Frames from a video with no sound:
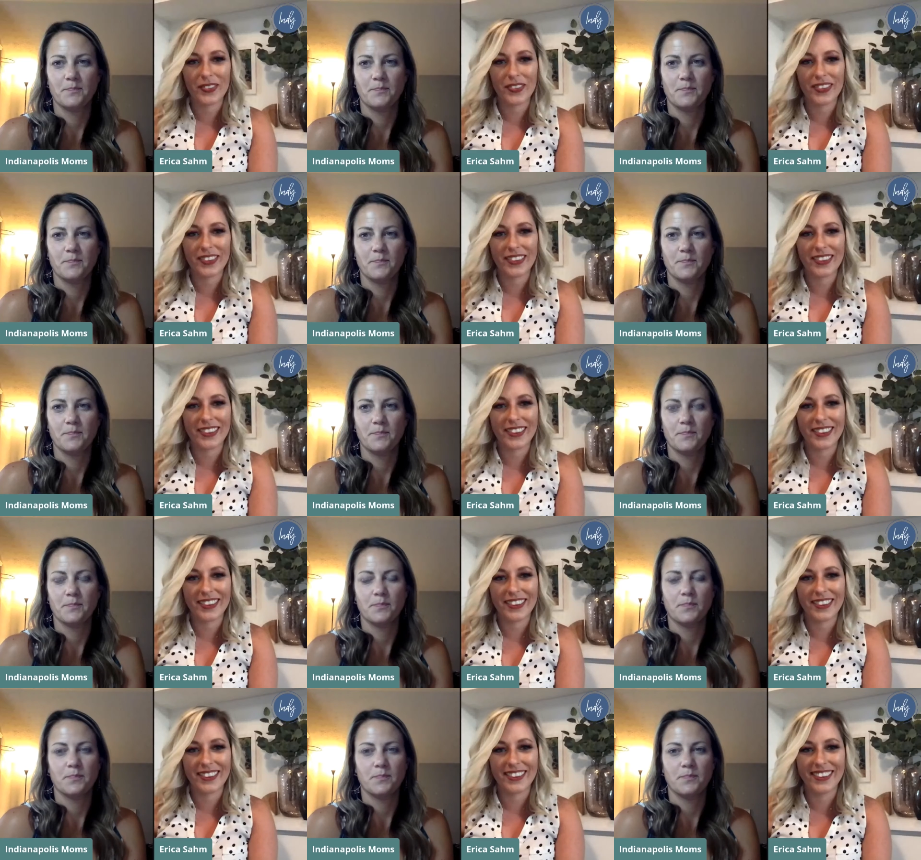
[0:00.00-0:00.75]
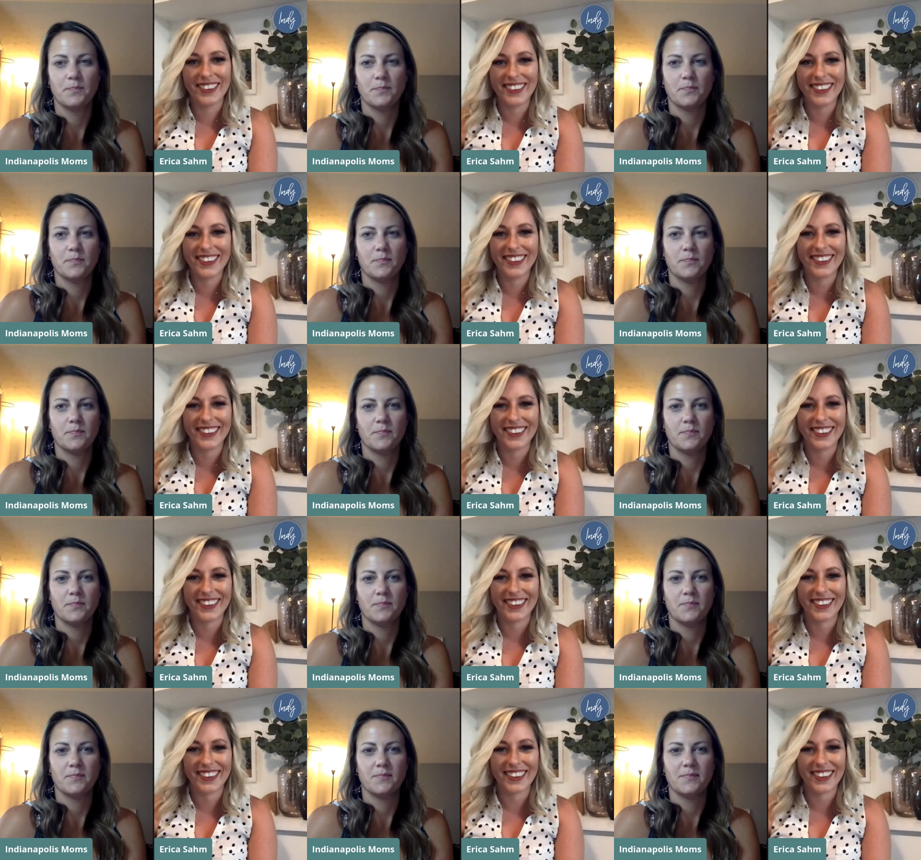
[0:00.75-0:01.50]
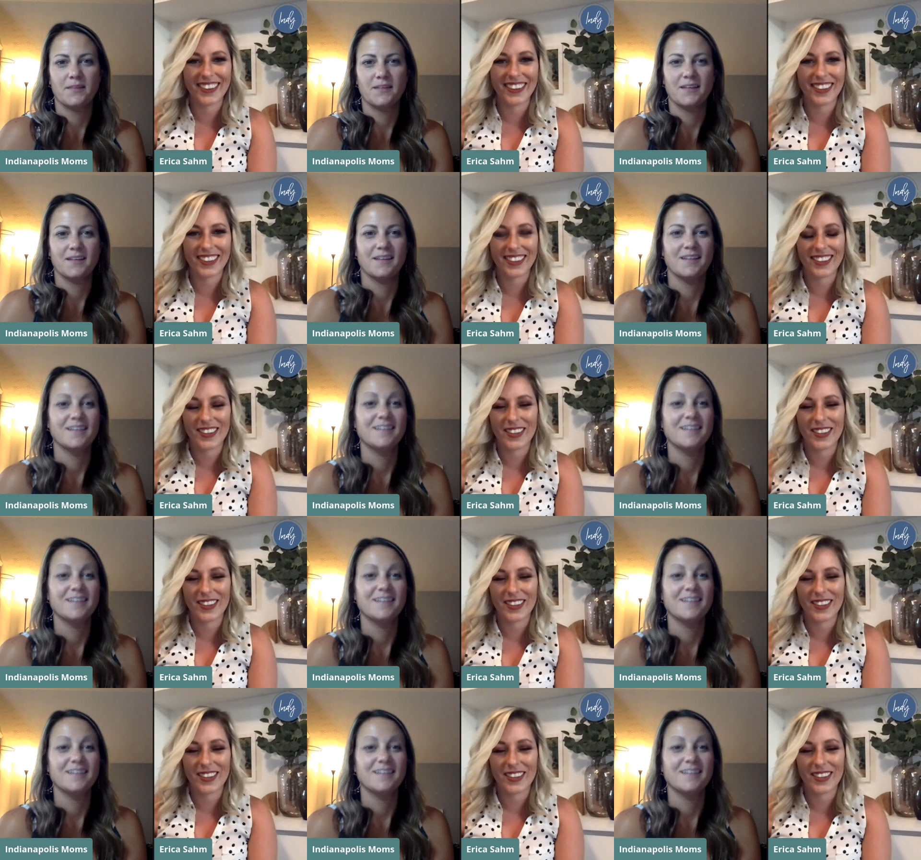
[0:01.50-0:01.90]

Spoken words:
No one is speaking in this clip.